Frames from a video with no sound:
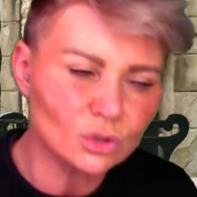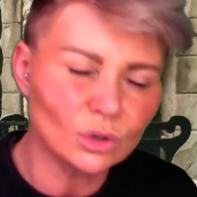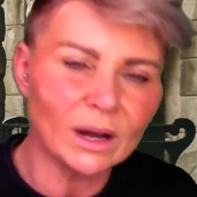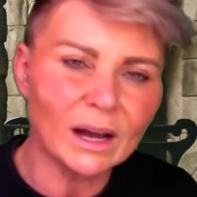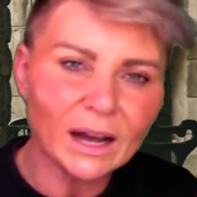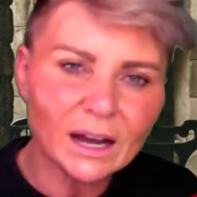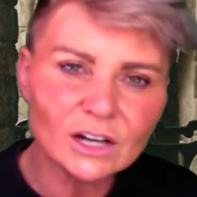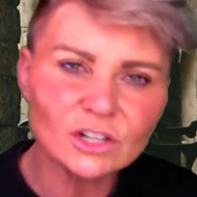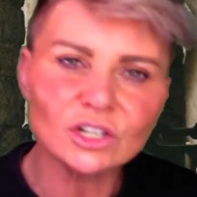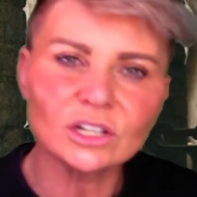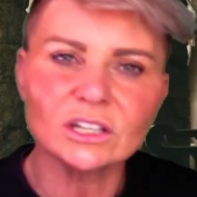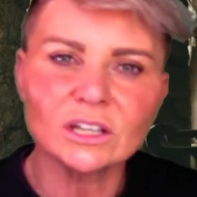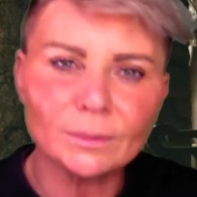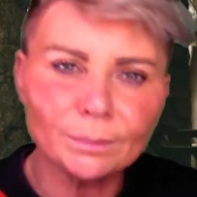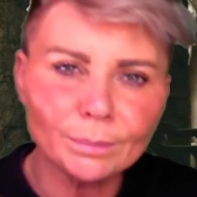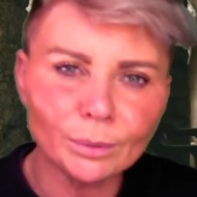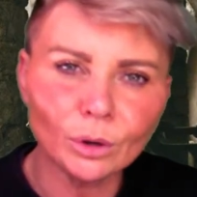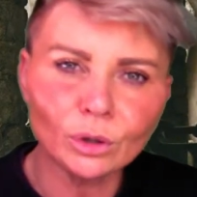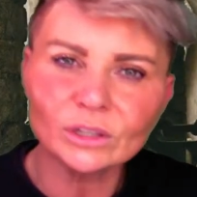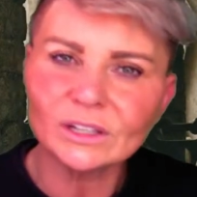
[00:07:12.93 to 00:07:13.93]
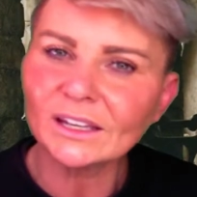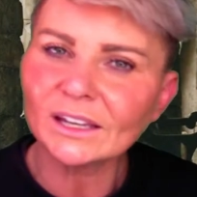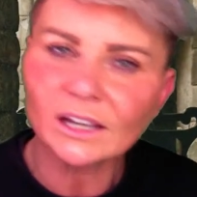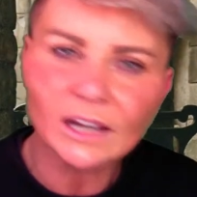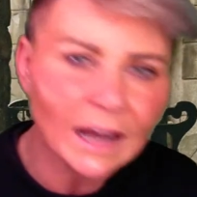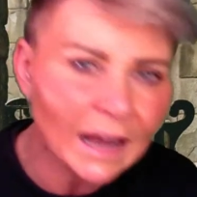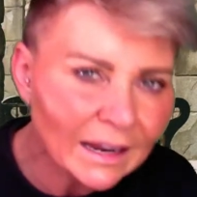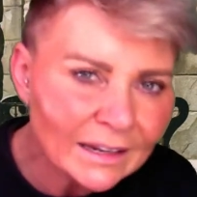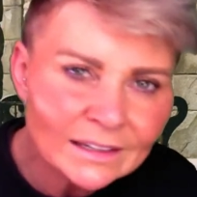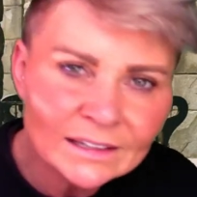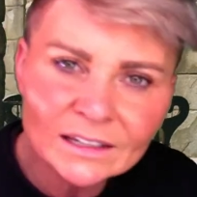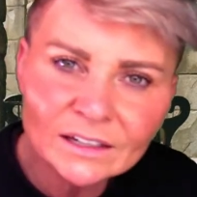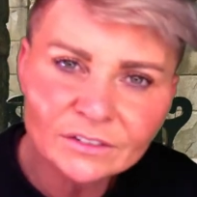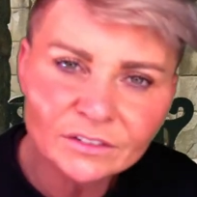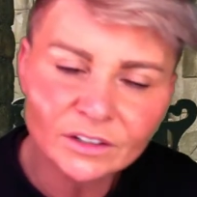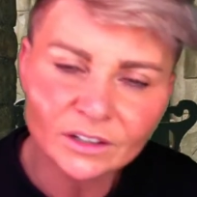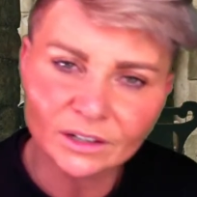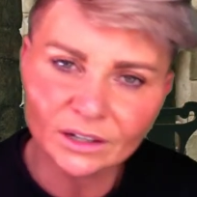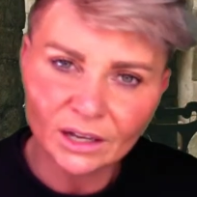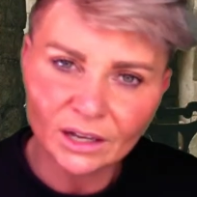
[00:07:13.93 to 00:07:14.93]
So actually your body can
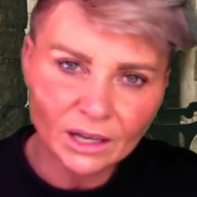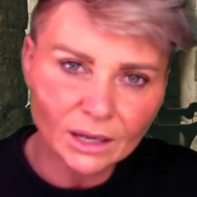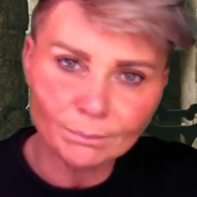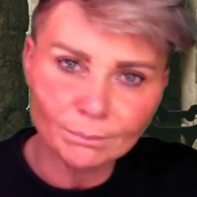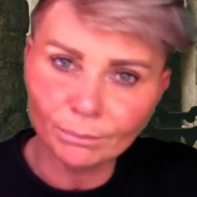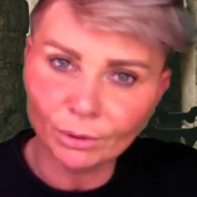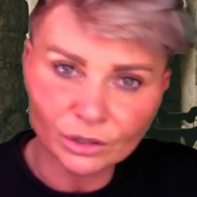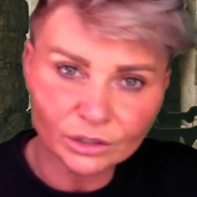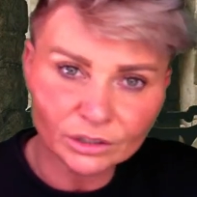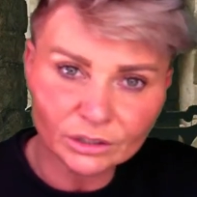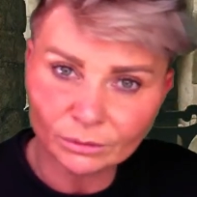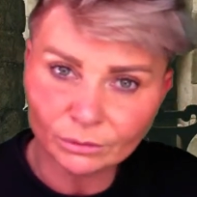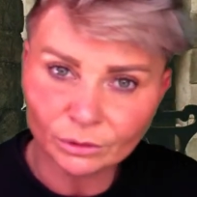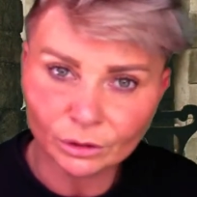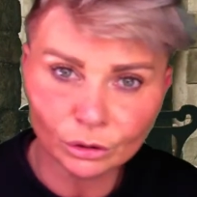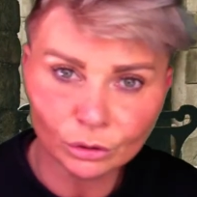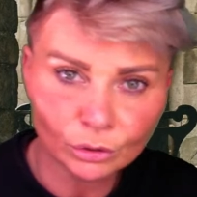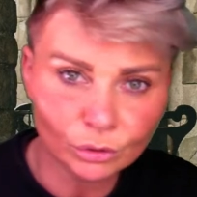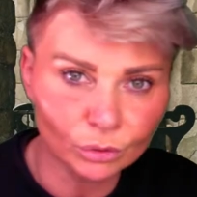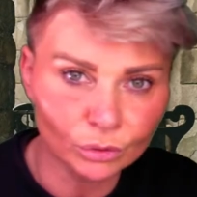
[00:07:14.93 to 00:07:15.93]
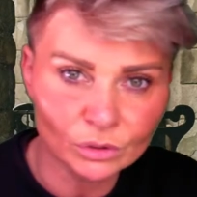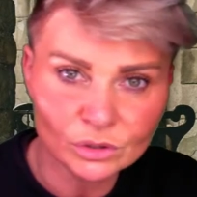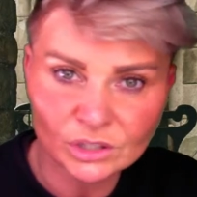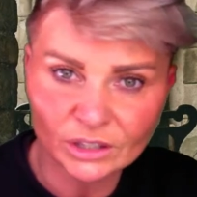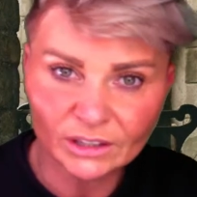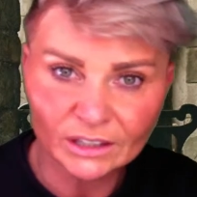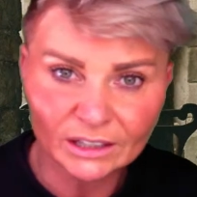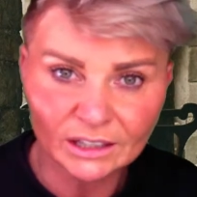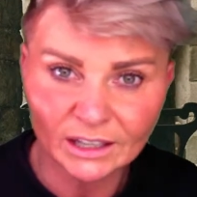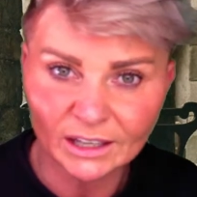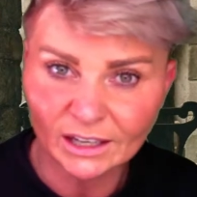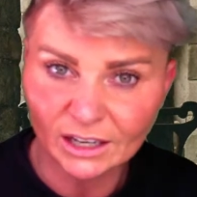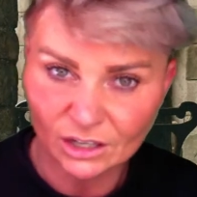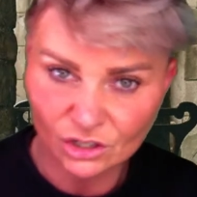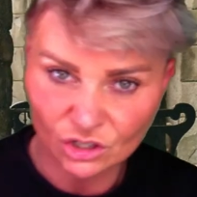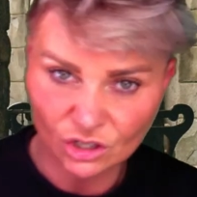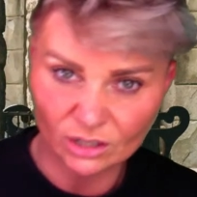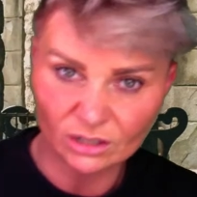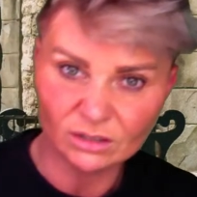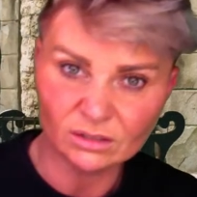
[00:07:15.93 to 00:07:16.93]
never burn down the glucose and the
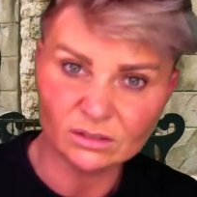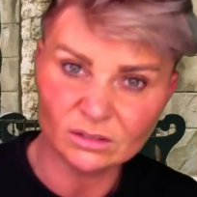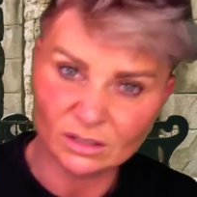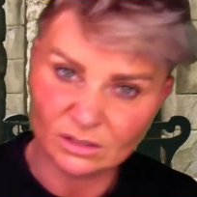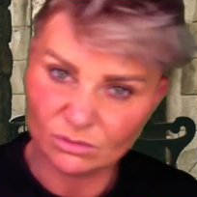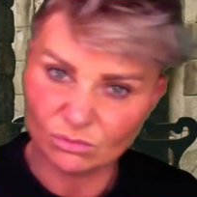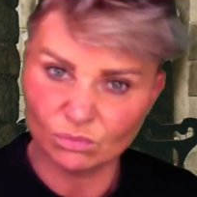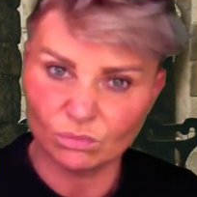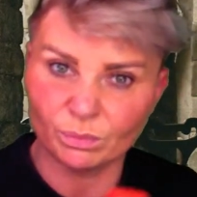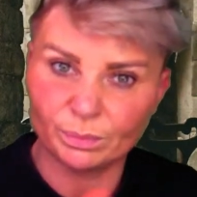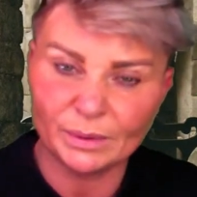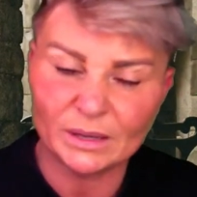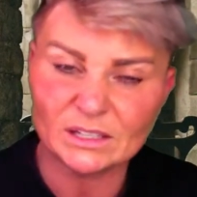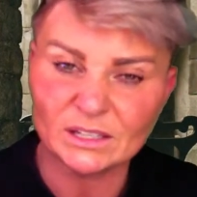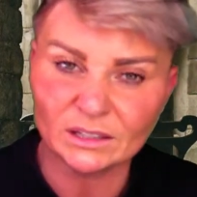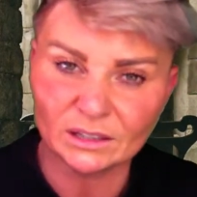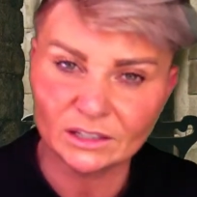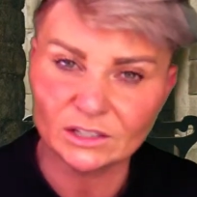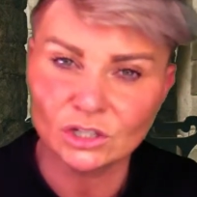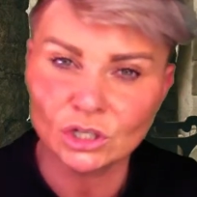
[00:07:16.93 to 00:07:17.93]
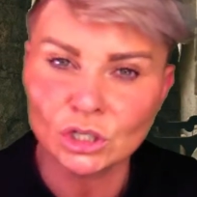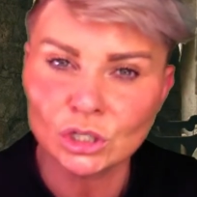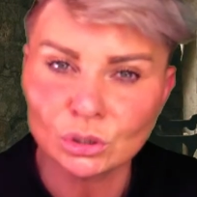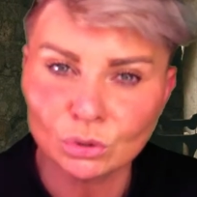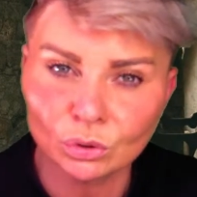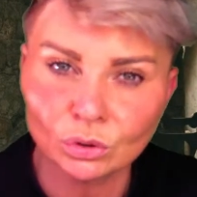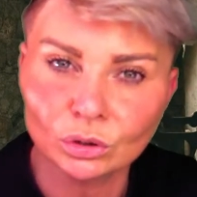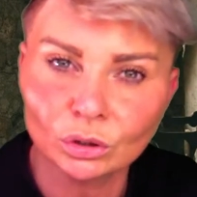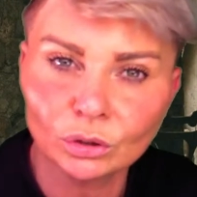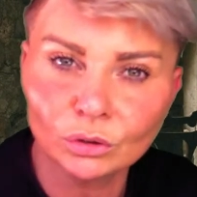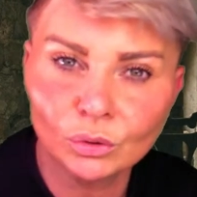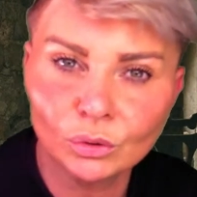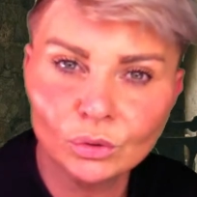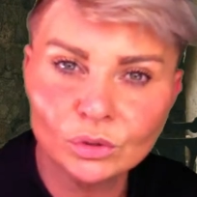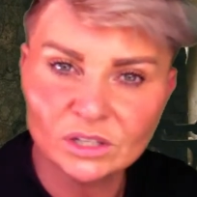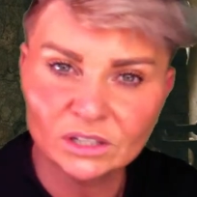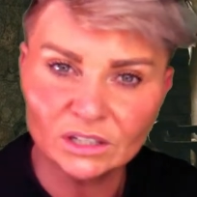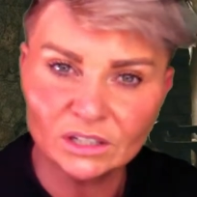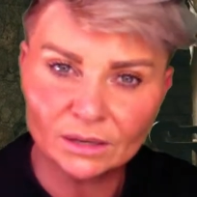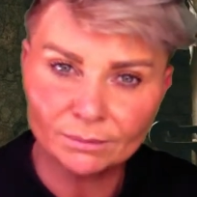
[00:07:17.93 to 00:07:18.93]
glycogen, that basically is stored
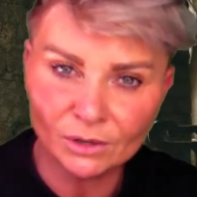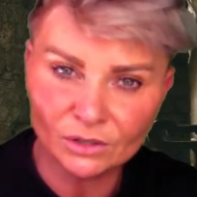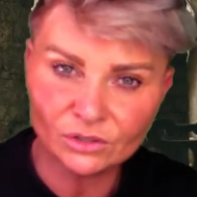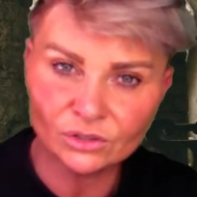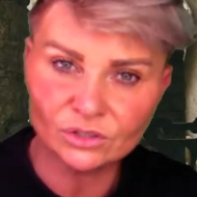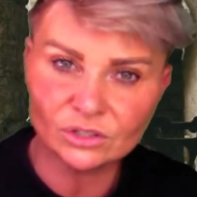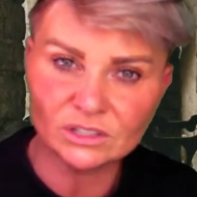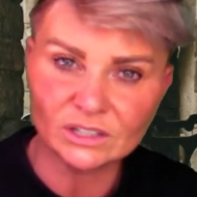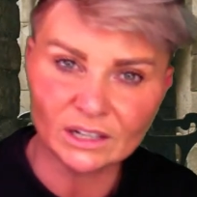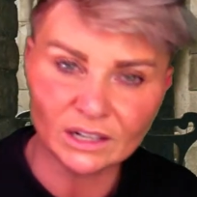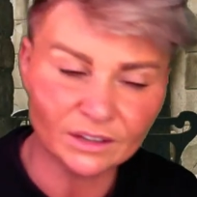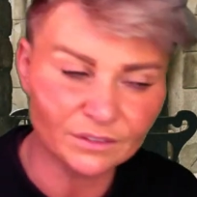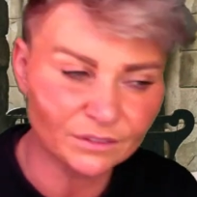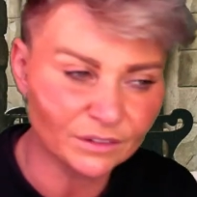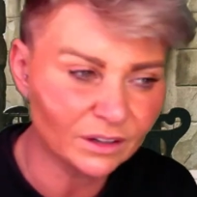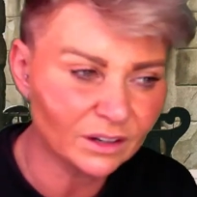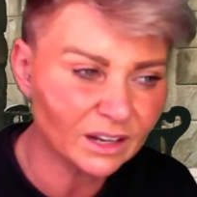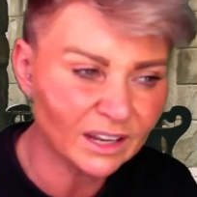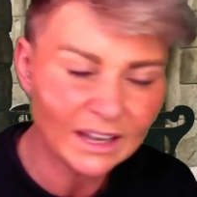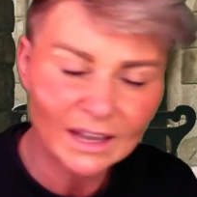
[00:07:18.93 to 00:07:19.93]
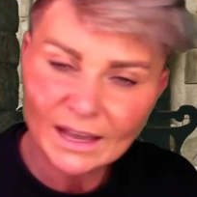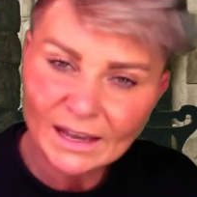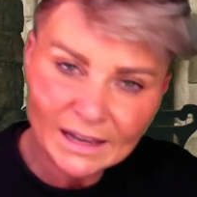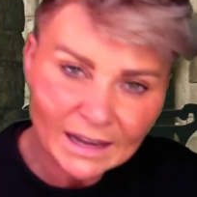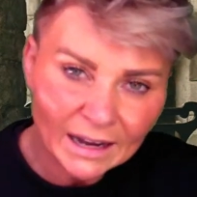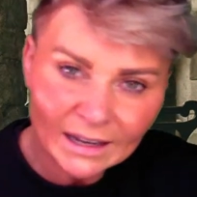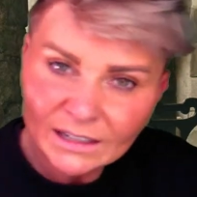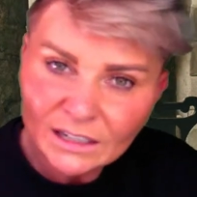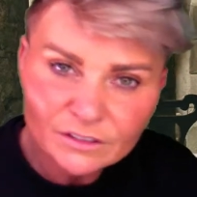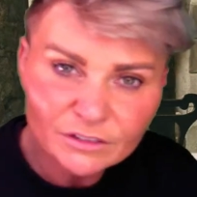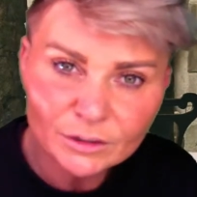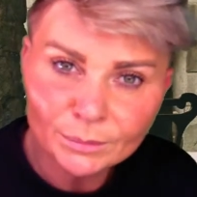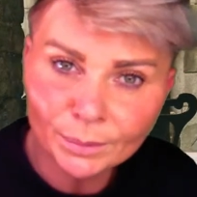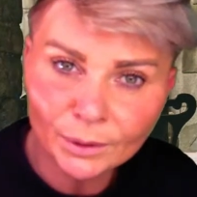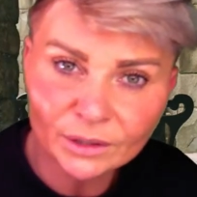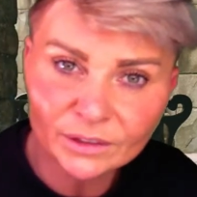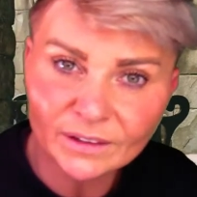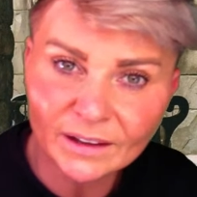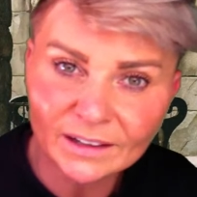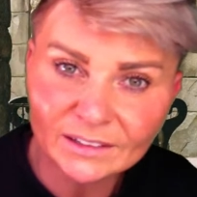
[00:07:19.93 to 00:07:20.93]
glucose in your muscles and your liver, can't ever
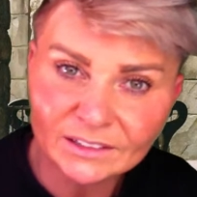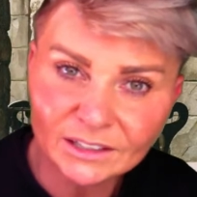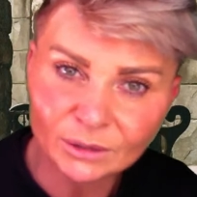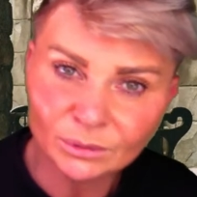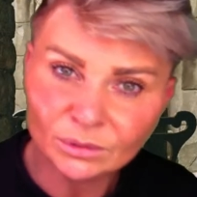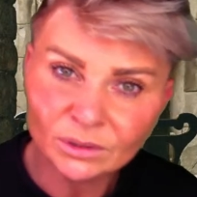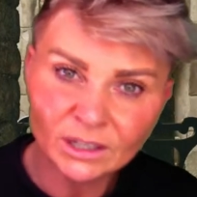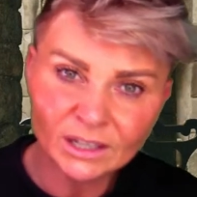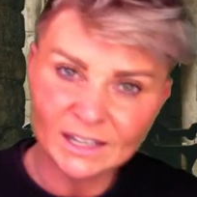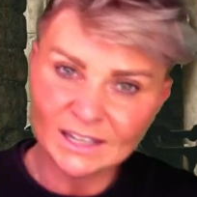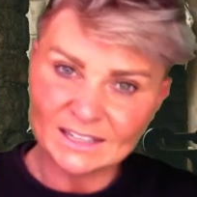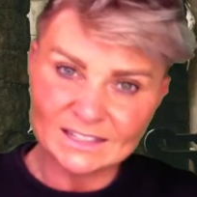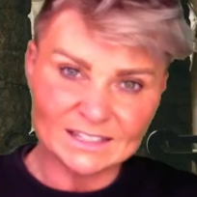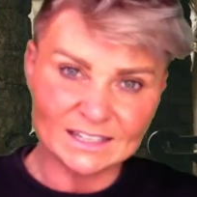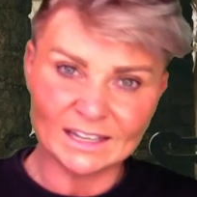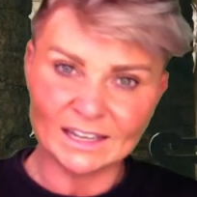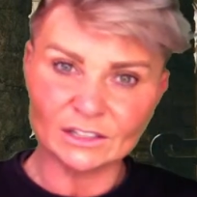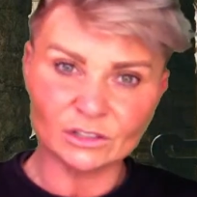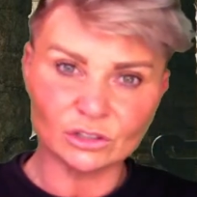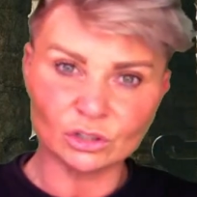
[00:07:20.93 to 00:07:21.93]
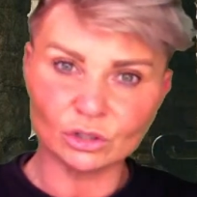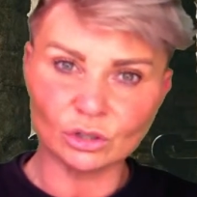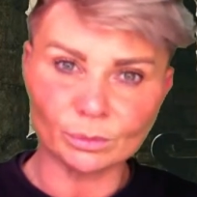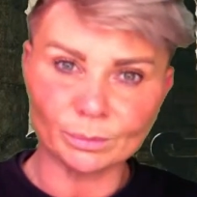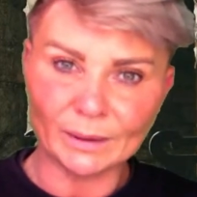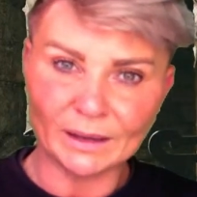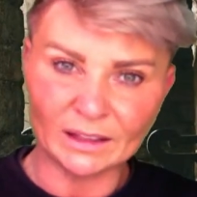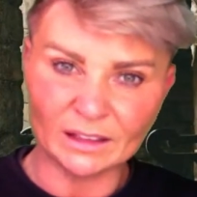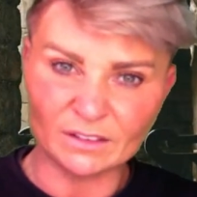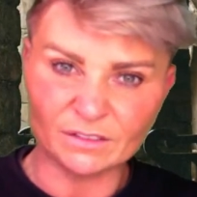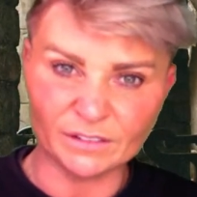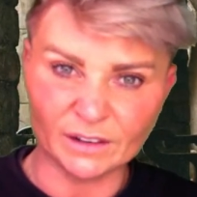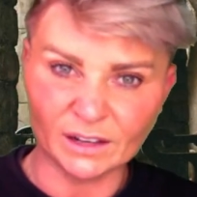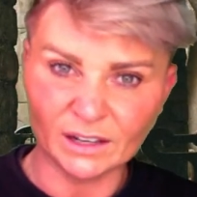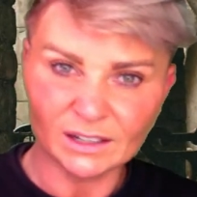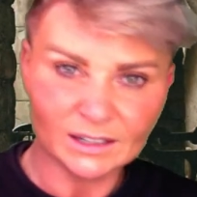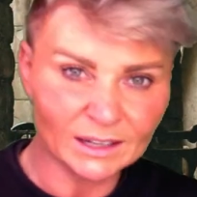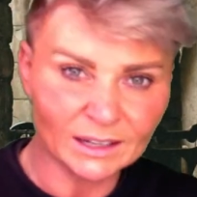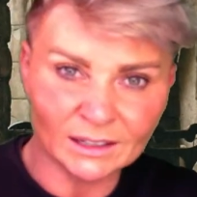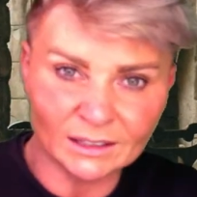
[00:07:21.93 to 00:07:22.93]
burn that down to get into your belly
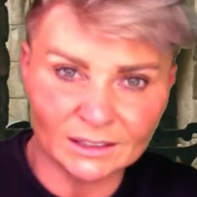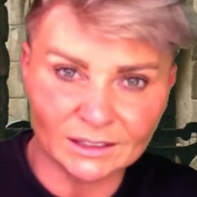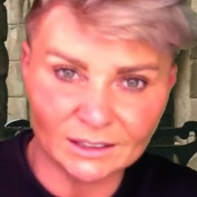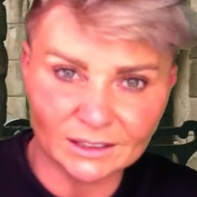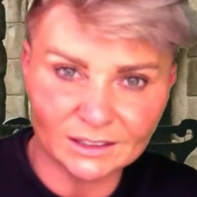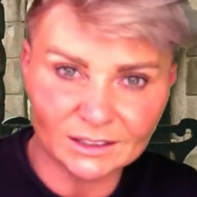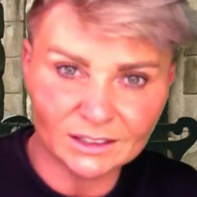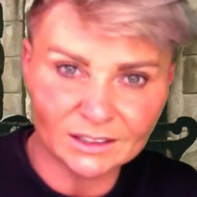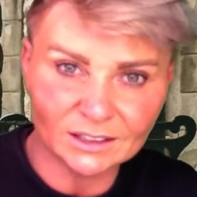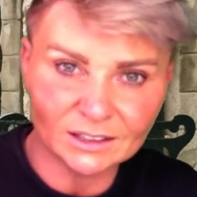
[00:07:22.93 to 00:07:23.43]
fat, can it?